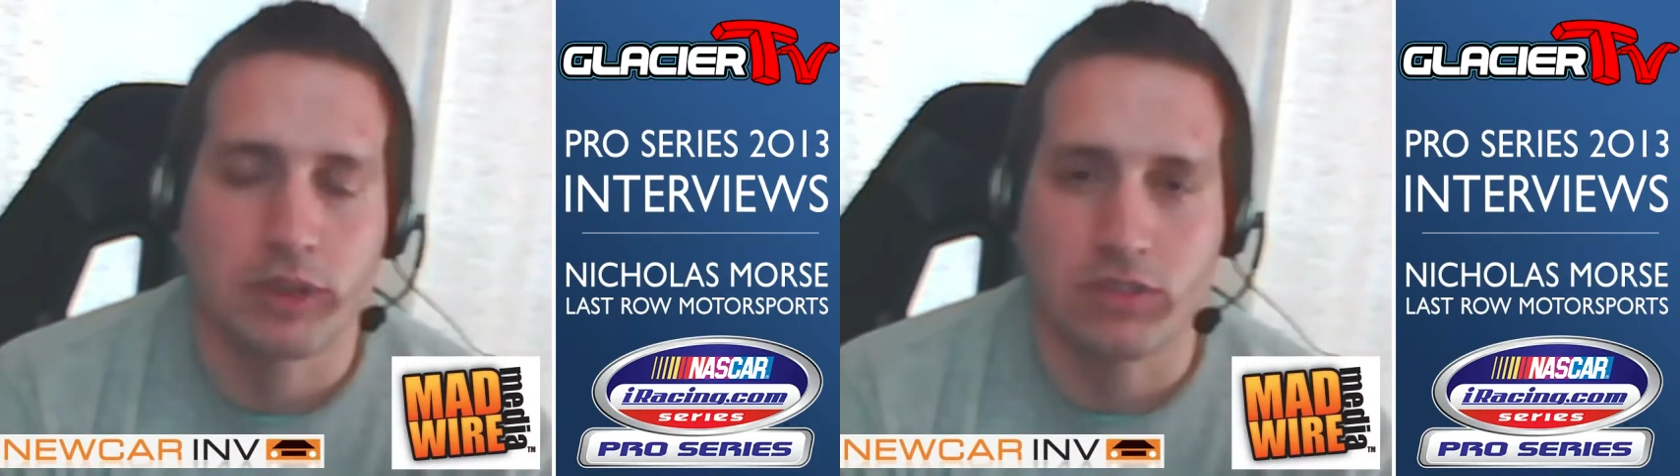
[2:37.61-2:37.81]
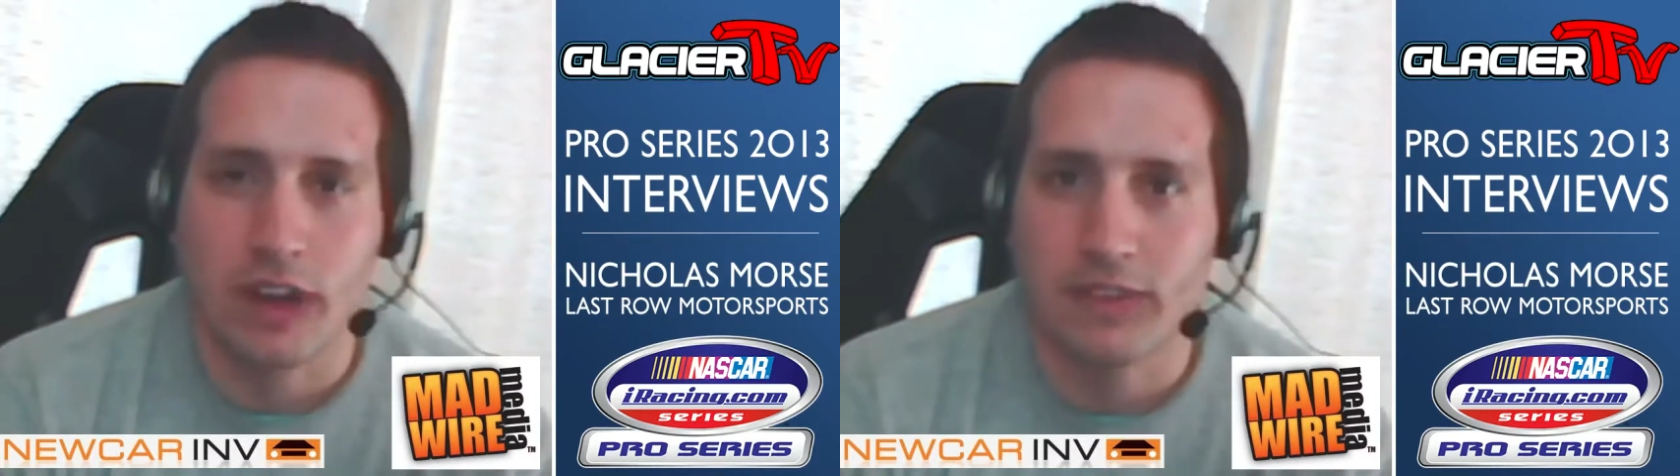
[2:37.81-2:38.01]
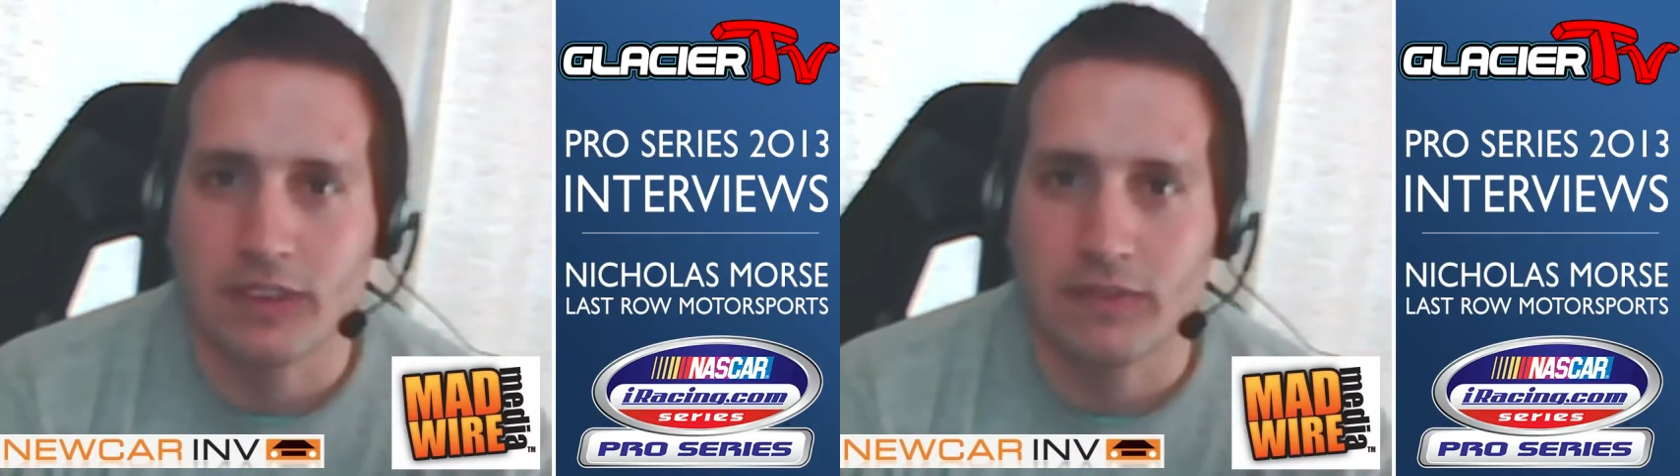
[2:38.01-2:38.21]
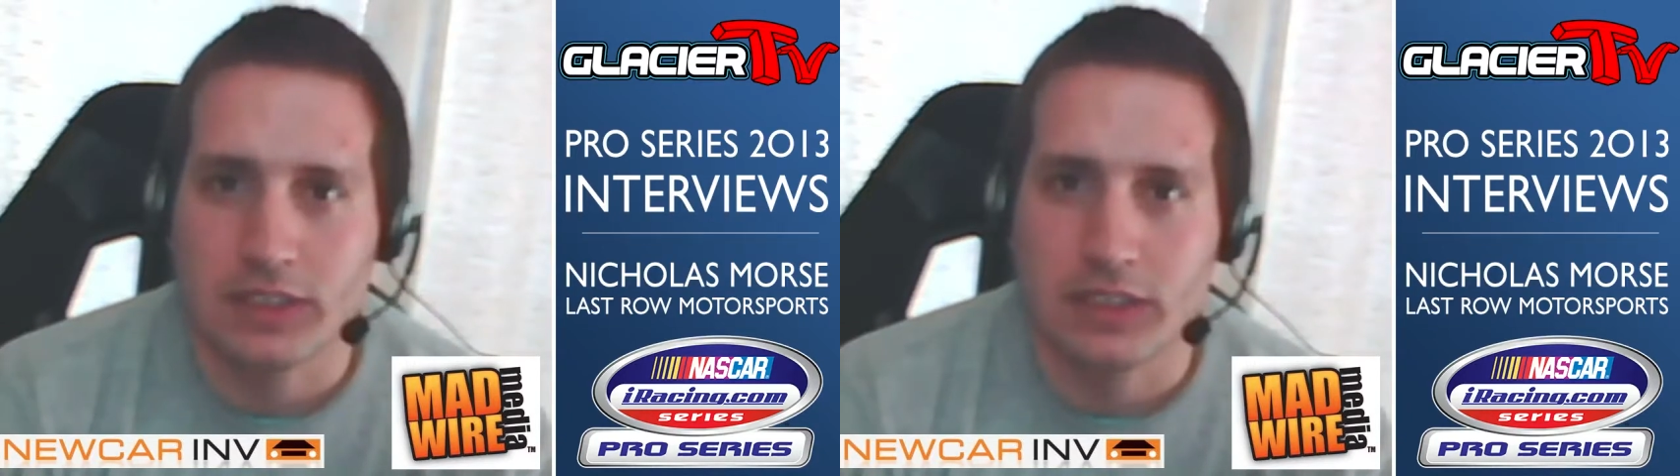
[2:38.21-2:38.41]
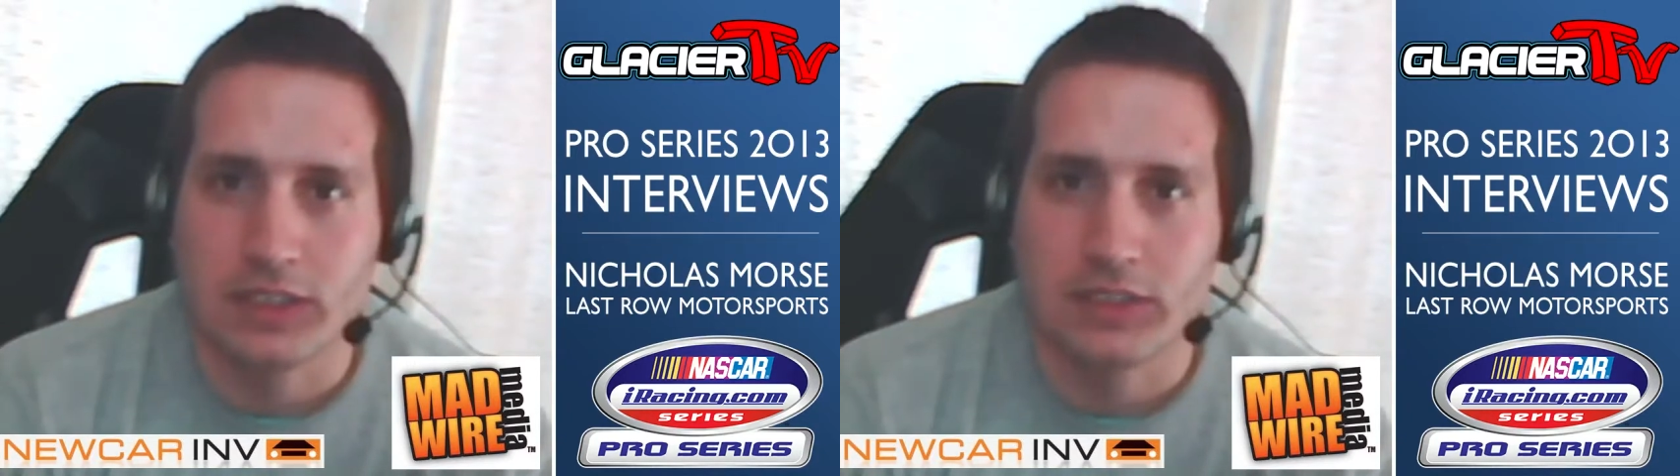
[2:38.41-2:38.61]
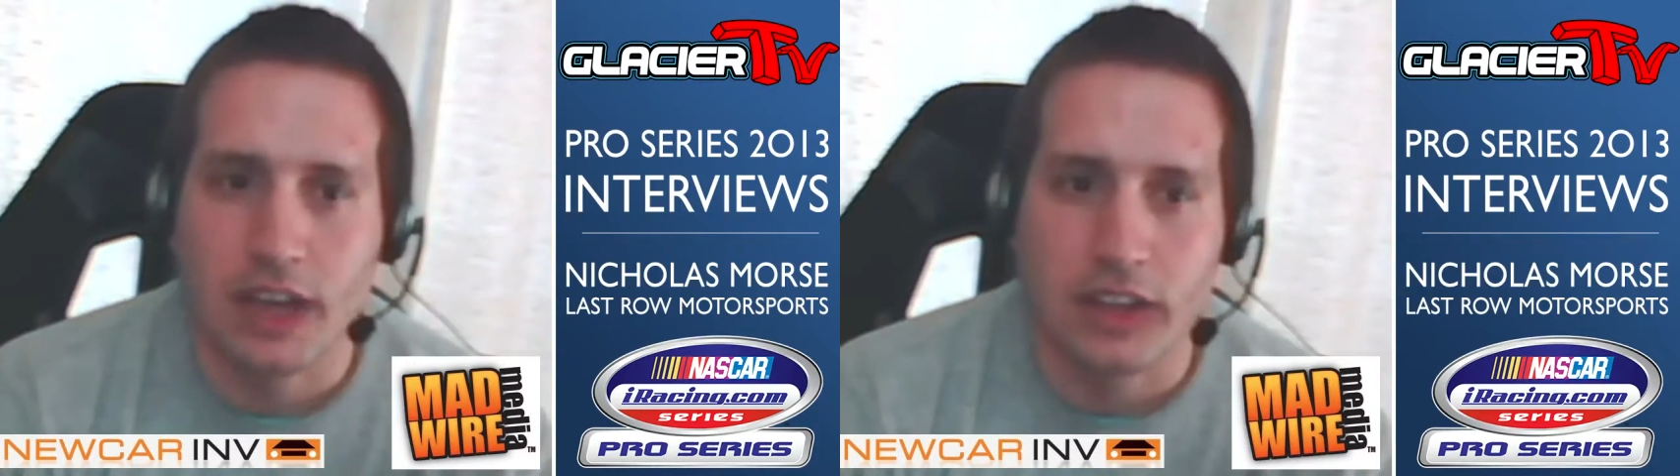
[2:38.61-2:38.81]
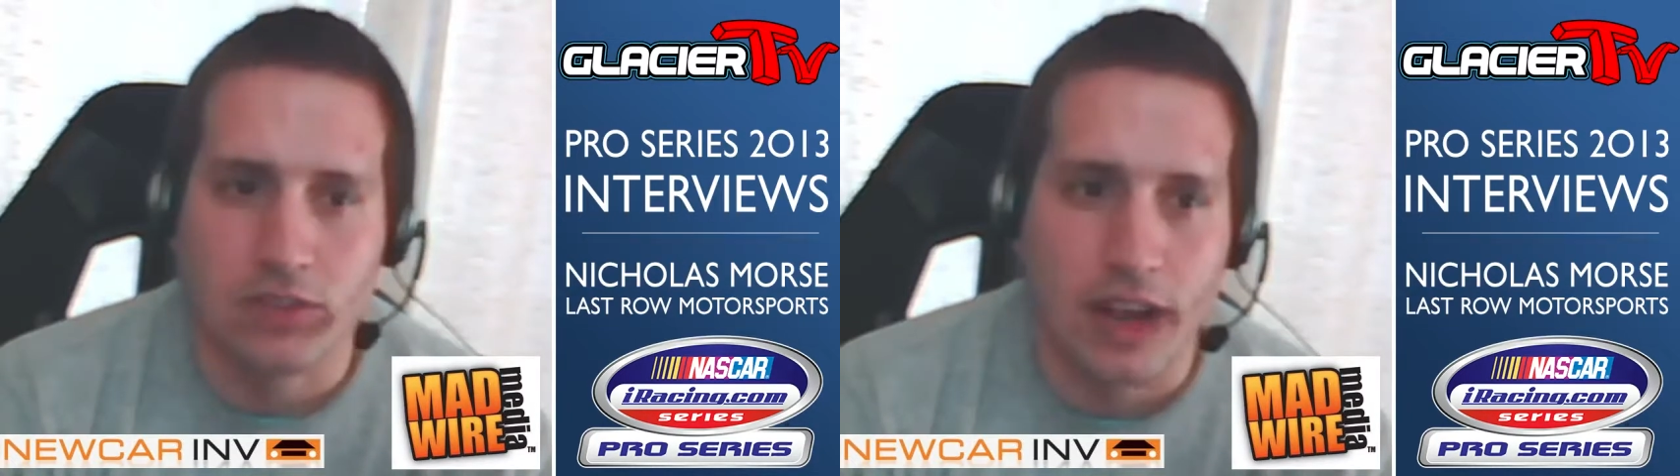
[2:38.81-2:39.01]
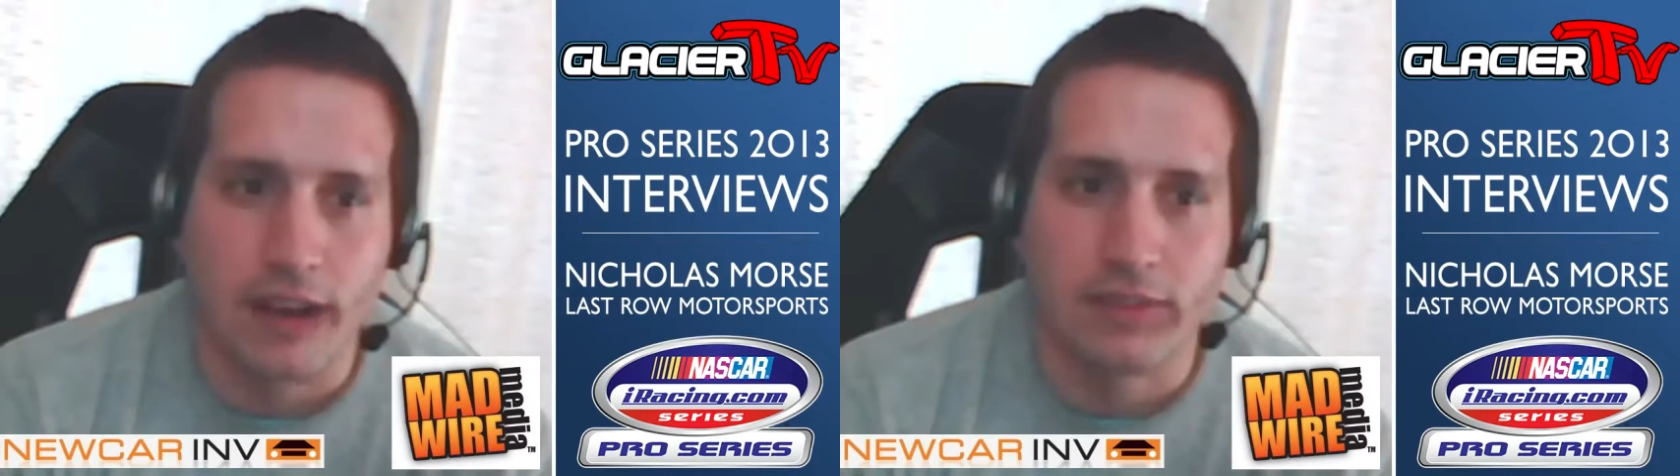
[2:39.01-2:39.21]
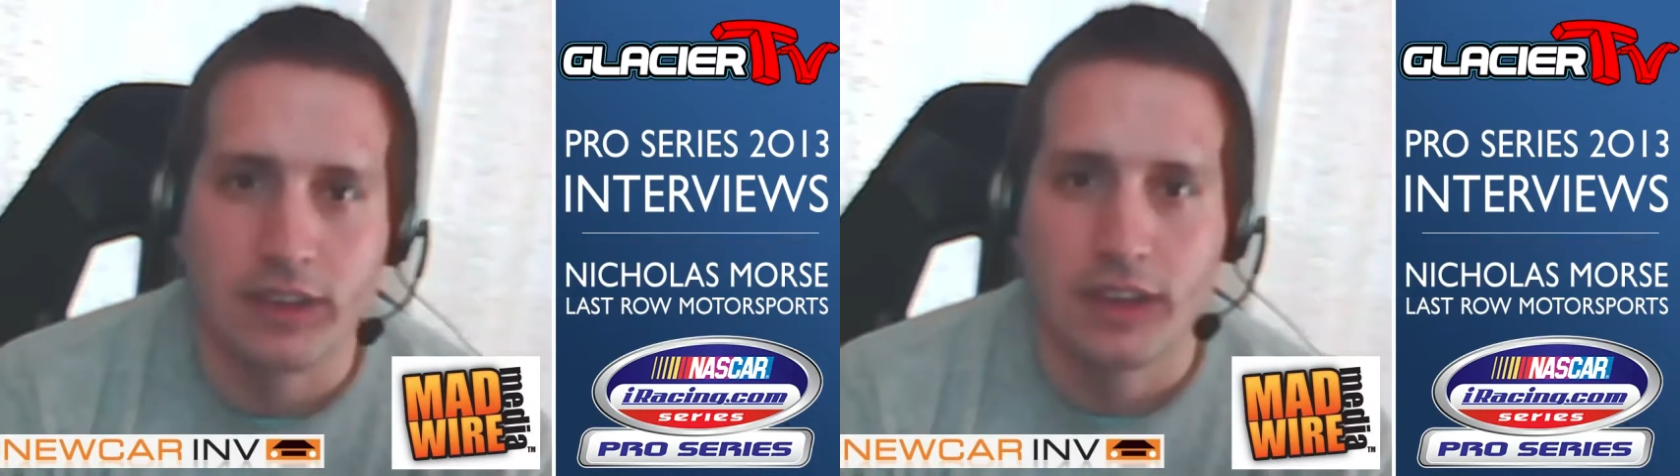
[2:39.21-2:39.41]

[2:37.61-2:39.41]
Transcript: drafting physics, side draft.